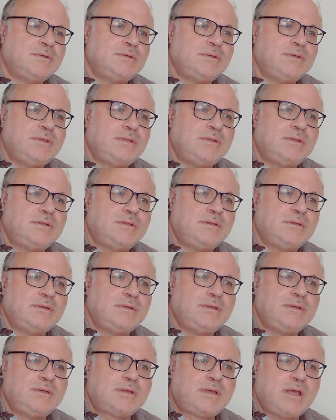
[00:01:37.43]

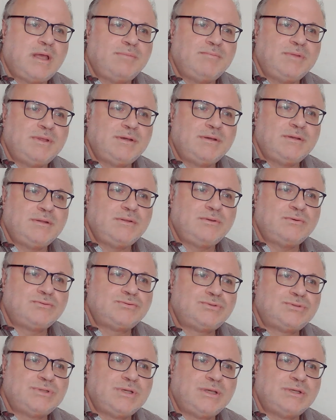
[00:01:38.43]
In common
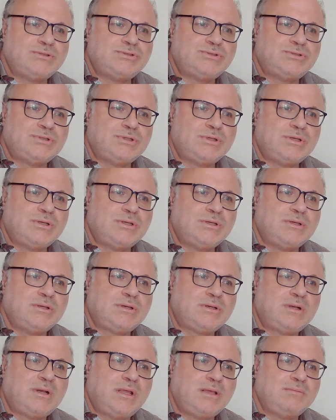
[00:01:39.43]
usage,
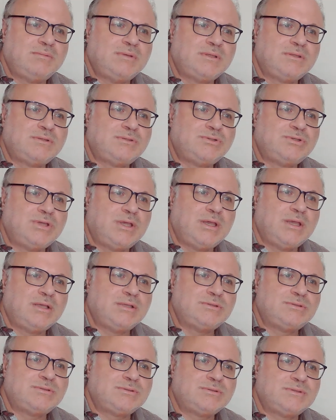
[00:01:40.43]
climate
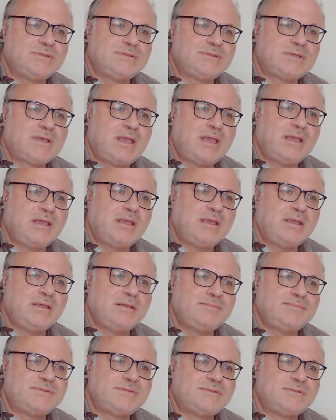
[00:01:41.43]
change
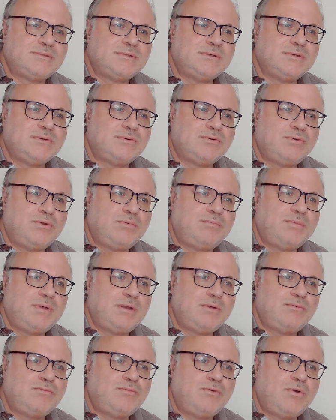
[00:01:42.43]
describes
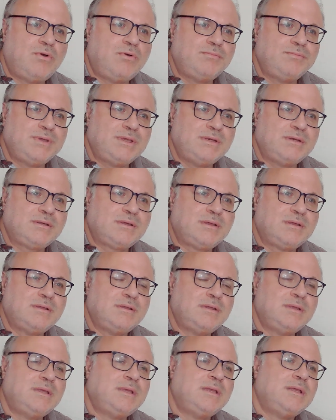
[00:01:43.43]
global warming,
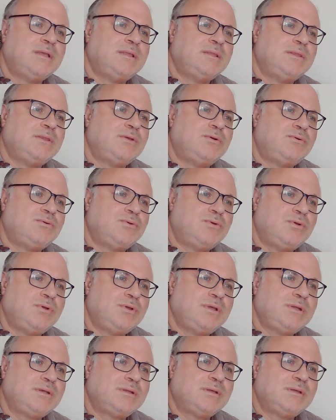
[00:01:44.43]
the
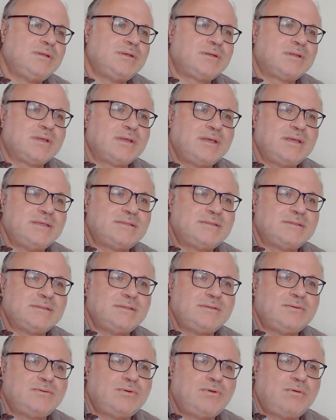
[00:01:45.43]
ongoing increase
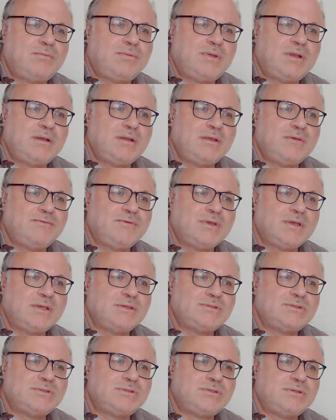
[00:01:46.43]
in global
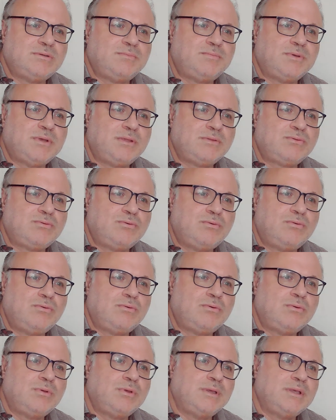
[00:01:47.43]
average temperature,
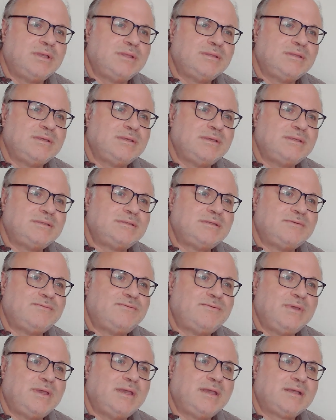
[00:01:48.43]
and its
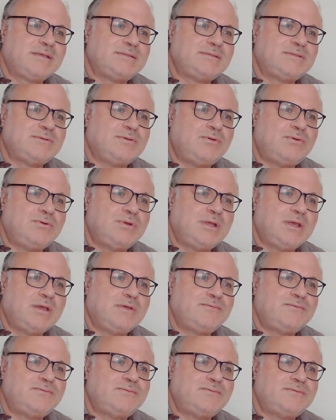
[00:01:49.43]
effects on
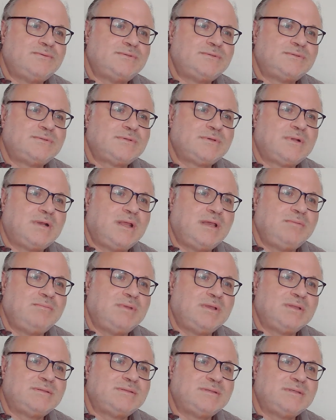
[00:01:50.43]
Earth's
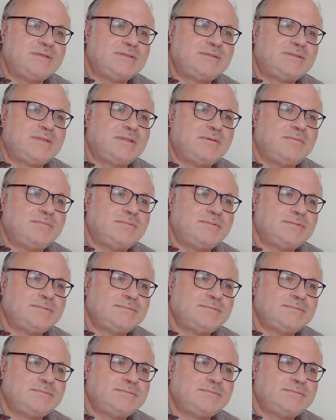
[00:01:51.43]
climate system.